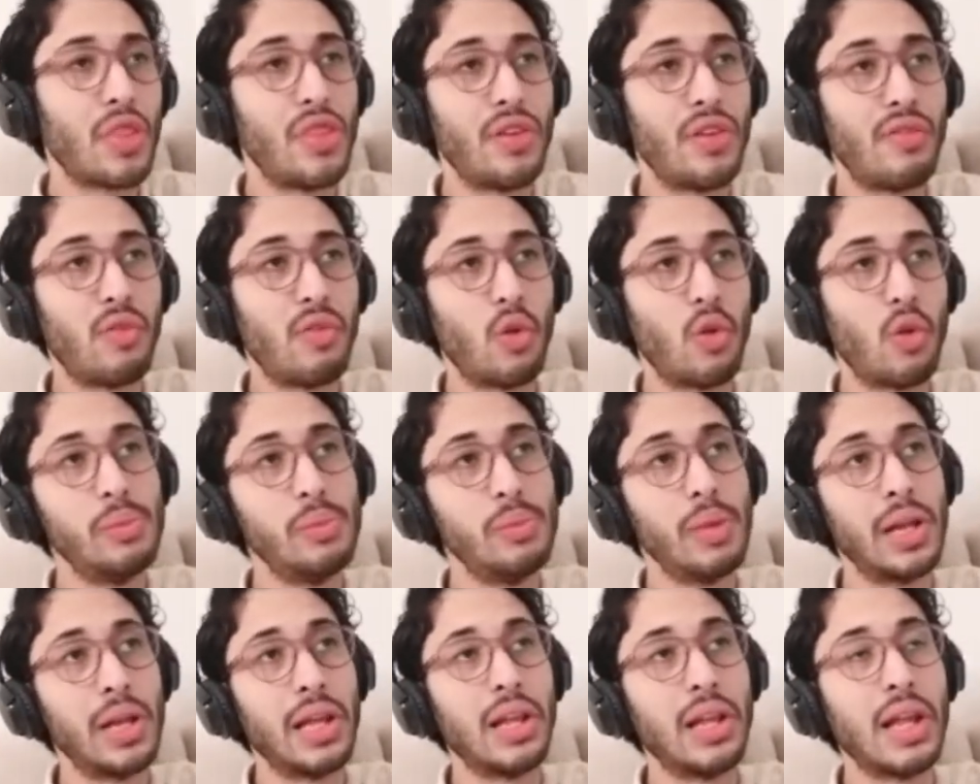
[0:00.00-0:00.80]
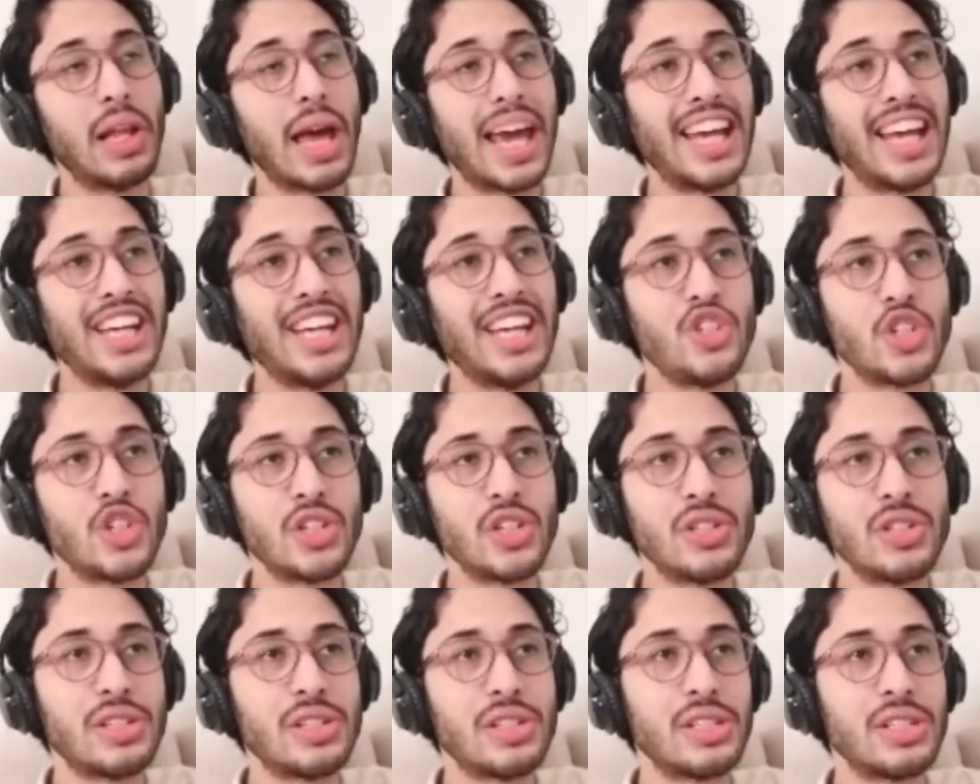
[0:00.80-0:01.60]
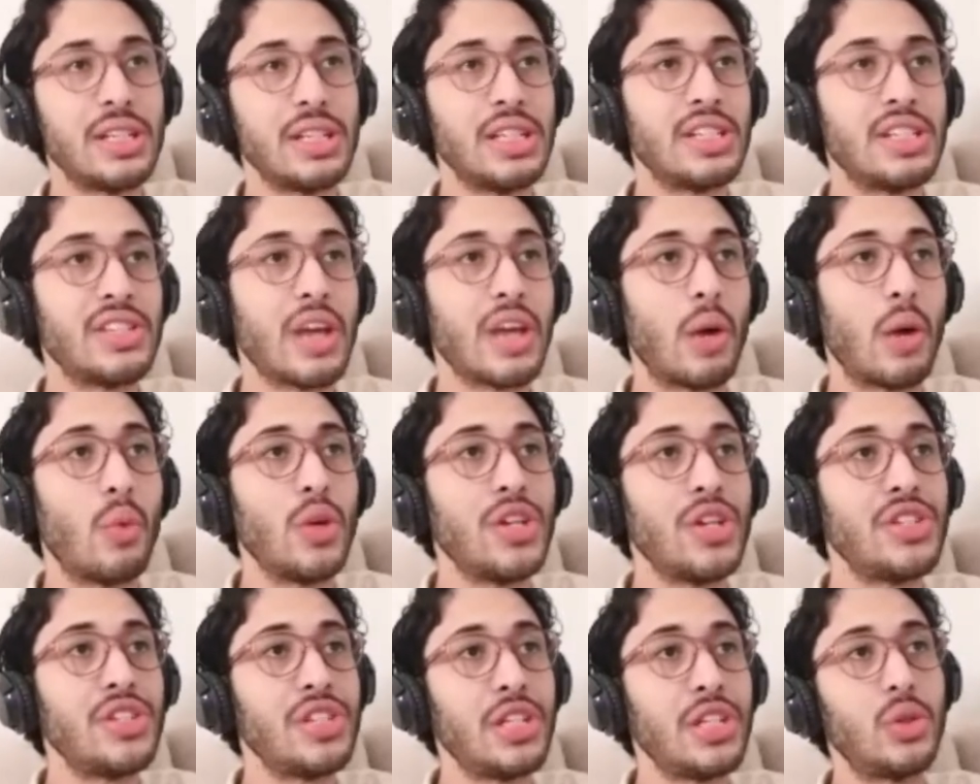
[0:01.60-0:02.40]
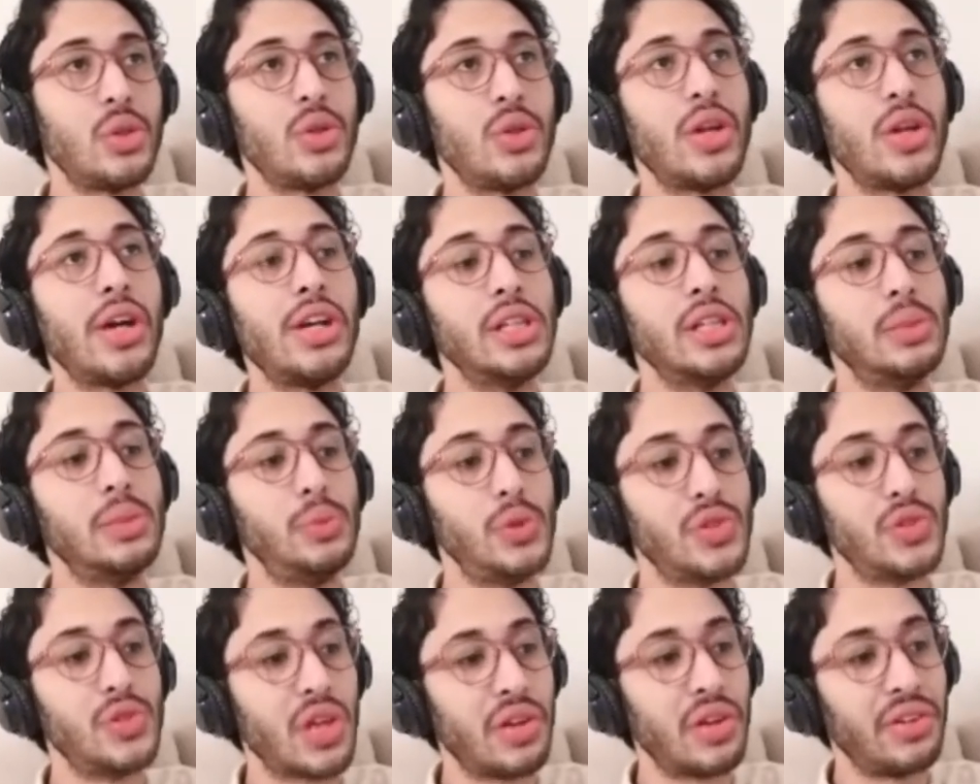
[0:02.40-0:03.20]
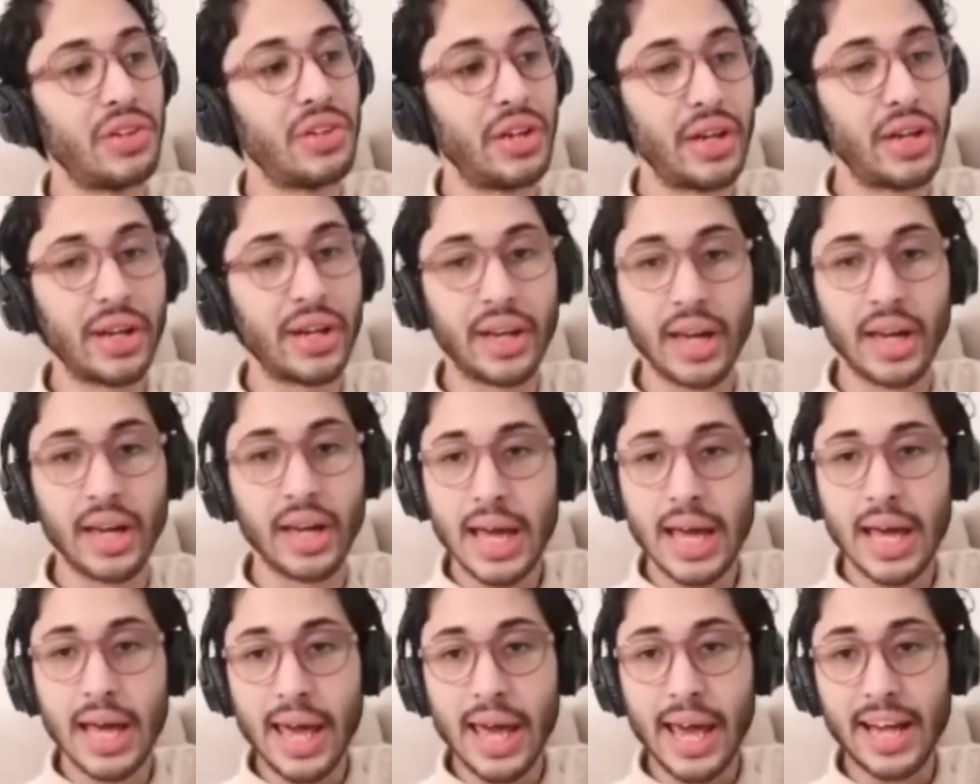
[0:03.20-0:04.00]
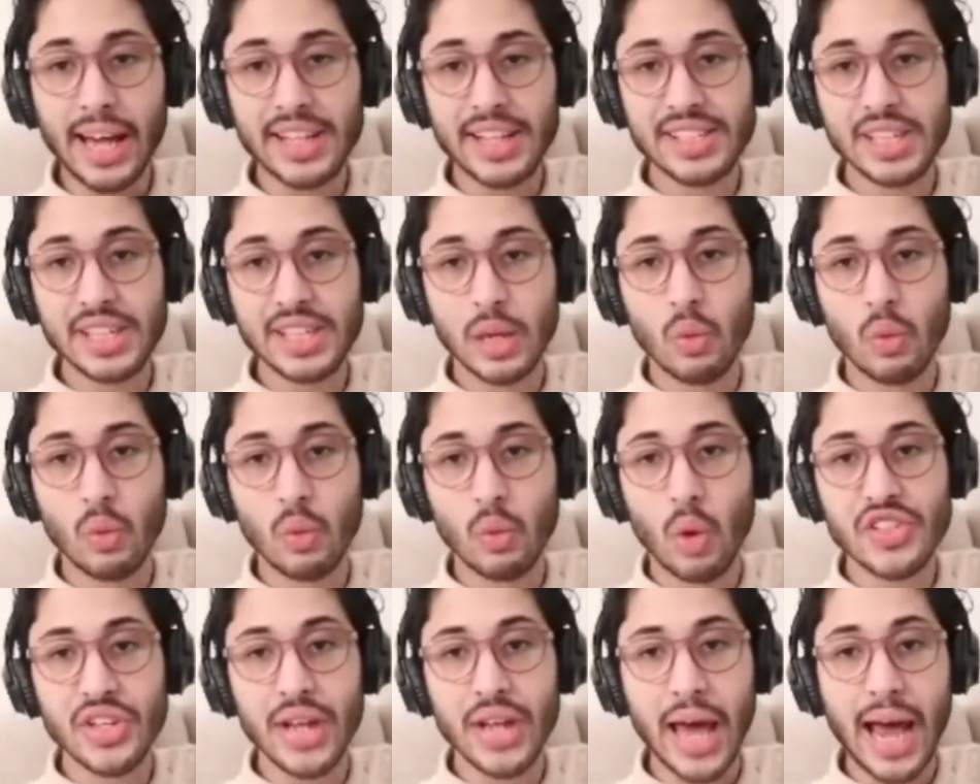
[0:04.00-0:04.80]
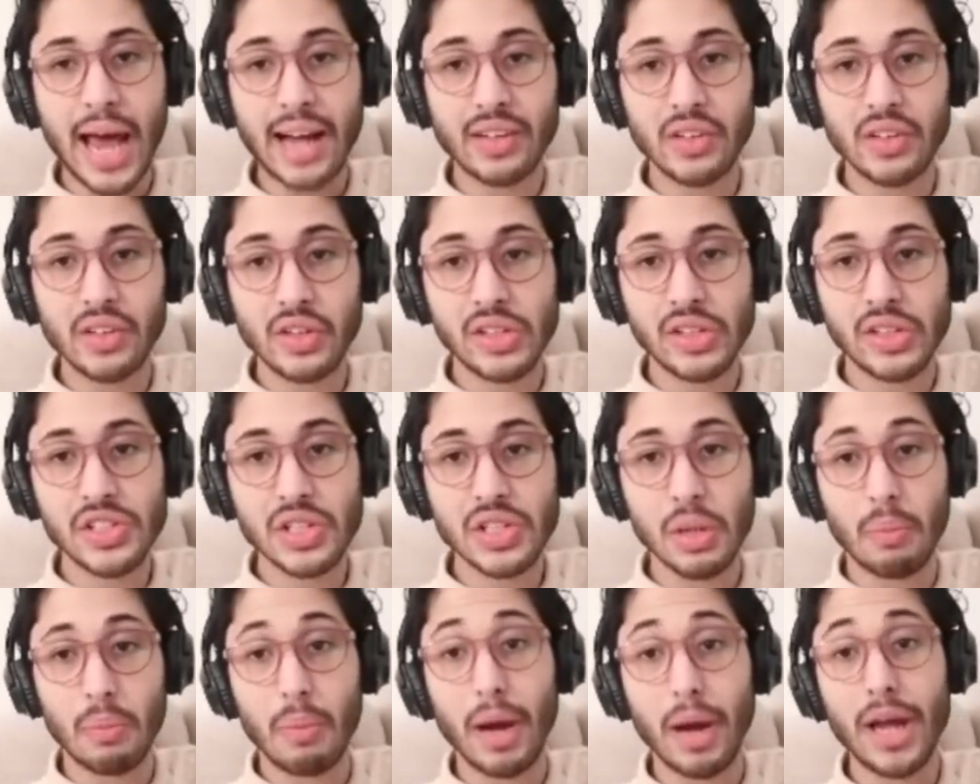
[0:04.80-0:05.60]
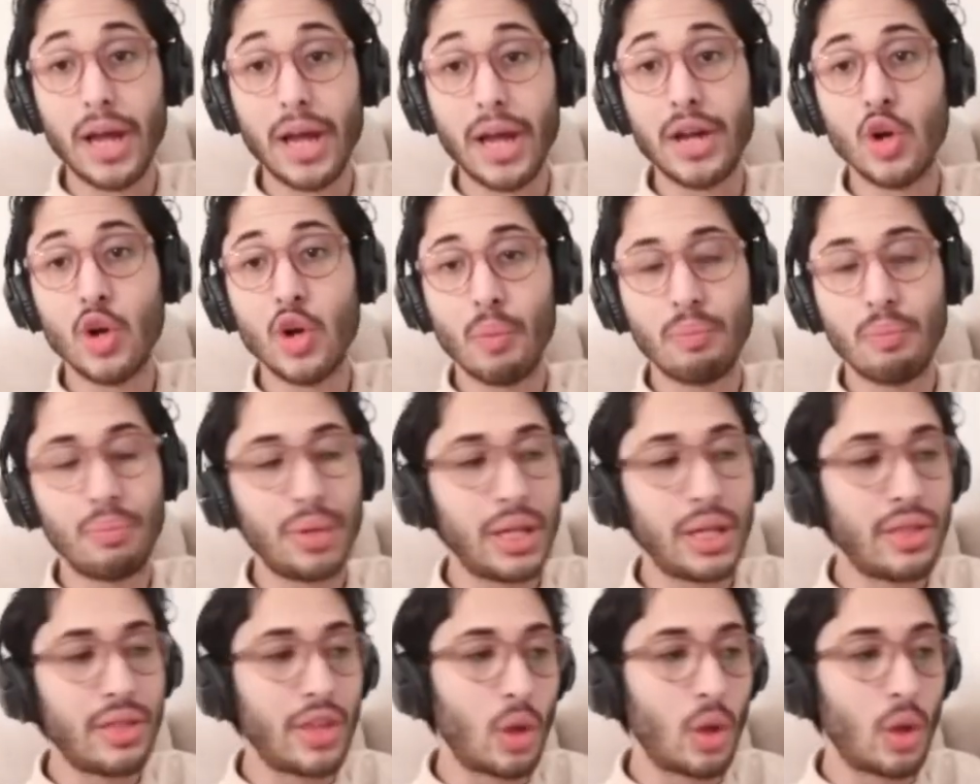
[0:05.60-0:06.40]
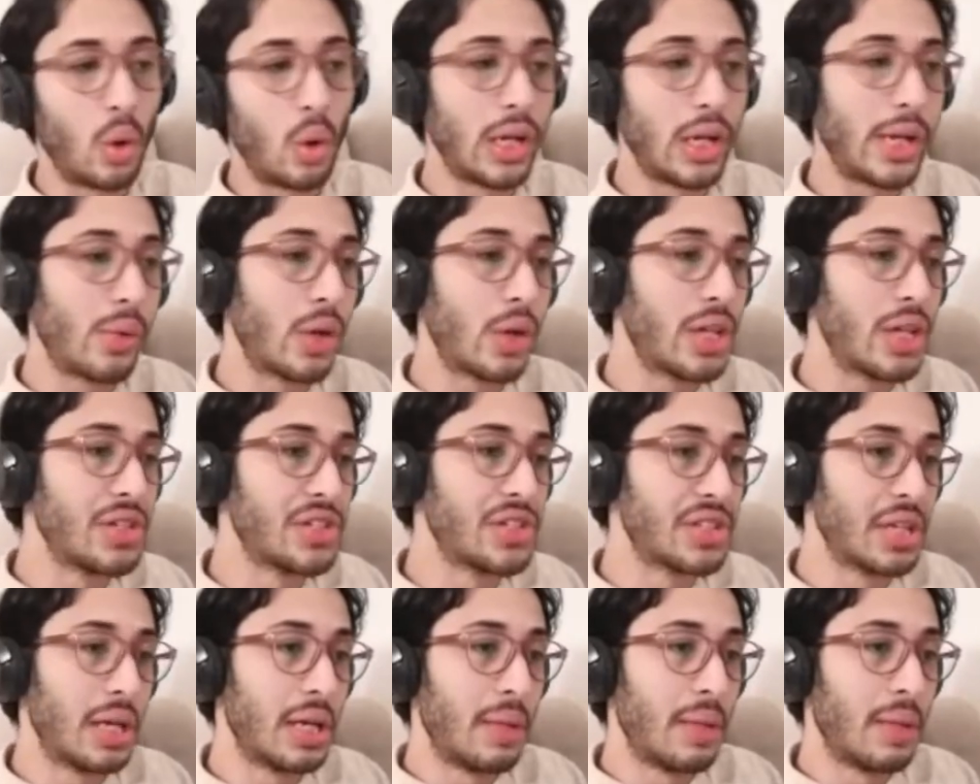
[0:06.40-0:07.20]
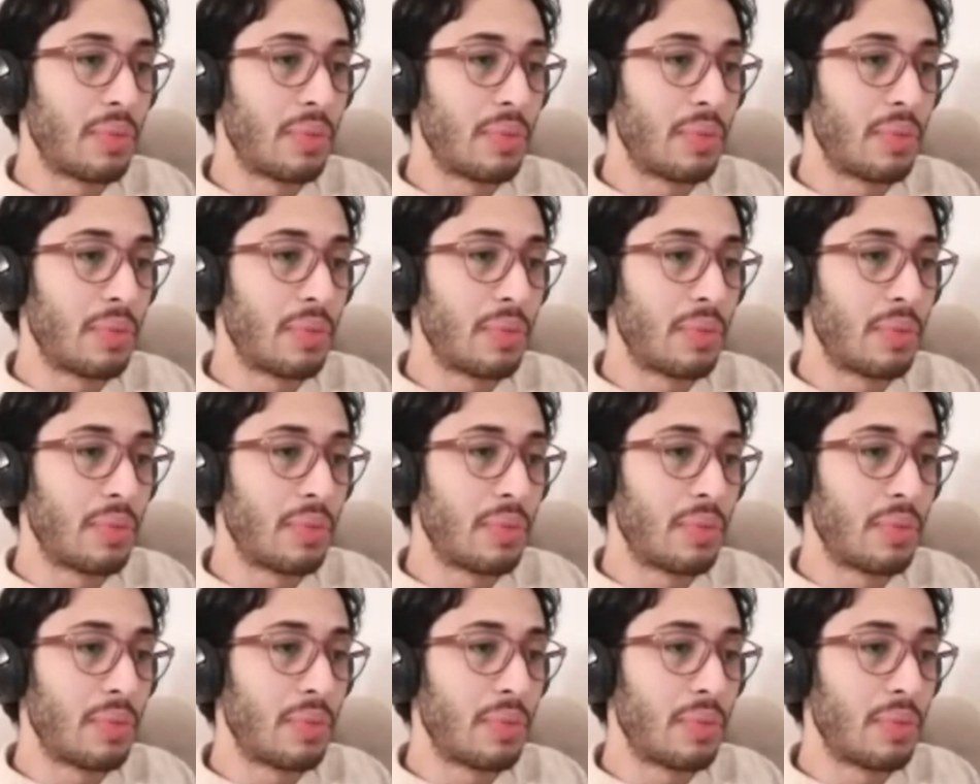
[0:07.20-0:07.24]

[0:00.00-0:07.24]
The formal agencies that we see today representing X and Y Z actors might not be the only ones,